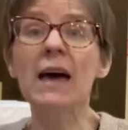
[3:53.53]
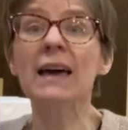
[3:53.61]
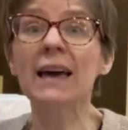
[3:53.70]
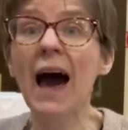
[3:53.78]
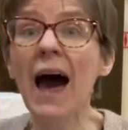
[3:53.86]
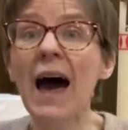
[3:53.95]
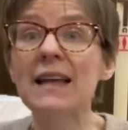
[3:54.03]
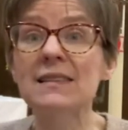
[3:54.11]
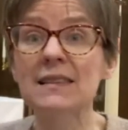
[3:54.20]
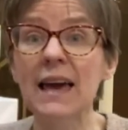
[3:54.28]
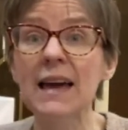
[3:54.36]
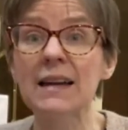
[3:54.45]
God's
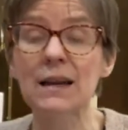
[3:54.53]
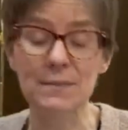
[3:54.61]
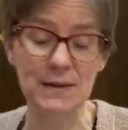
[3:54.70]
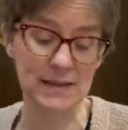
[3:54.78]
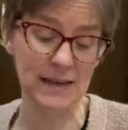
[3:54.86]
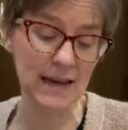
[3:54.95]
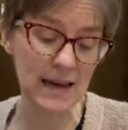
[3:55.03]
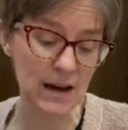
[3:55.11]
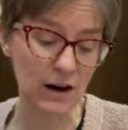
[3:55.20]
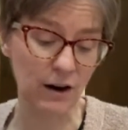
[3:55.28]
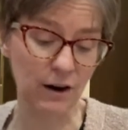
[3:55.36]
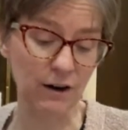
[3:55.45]
kingdom is
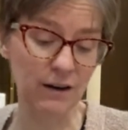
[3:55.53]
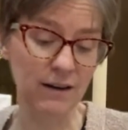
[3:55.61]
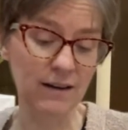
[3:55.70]
here.